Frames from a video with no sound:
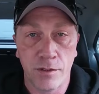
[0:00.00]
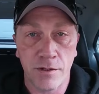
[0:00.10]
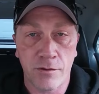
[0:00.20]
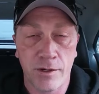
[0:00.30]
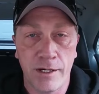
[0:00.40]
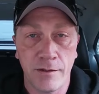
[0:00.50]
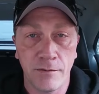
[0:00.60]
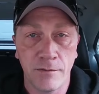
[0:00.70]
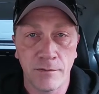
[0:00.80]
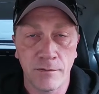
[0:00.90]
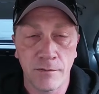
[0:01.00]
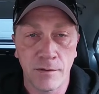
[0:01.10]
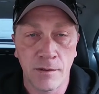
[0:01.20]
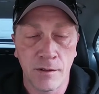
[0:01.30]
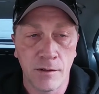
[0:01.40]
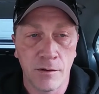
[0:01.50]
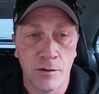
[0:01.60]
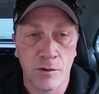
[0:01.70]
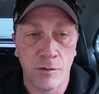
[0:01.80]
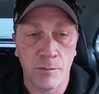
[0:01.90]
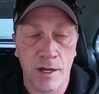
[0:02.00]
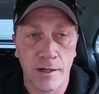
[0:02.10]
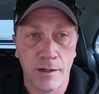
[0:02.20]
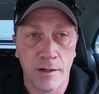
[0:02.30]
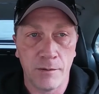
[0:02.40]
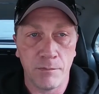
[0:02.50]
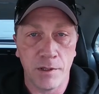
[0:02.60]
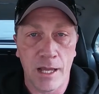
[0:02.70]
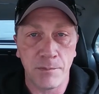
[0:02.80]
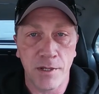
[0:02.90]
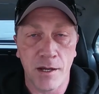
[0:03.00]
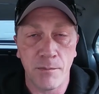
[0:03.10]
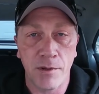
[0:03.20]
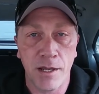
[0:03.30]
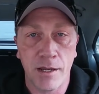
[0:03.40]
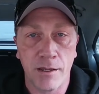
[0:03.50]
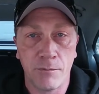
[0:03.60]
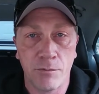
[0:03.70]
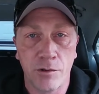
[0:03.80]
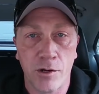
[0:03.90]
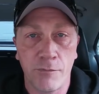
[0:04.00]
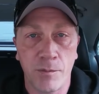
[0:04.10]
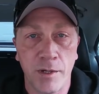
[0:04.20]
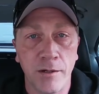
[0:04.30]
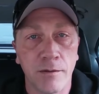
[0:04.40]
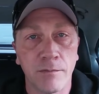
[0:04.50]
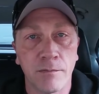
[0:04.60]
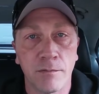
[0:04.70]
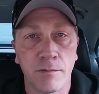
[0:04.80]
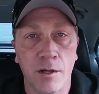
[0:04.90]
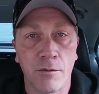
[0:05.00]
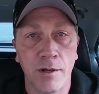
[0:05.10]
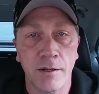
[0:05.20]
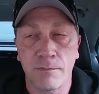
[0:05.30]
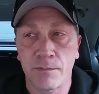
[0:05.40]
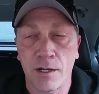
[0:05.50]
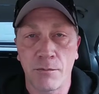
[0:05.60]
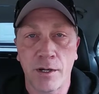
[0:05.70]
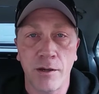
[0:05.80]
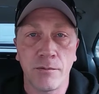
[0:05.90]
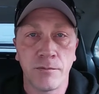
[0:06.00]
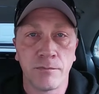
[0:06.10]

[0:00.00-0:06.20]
the screen on my laptop and we'll go from there. All right, here we go.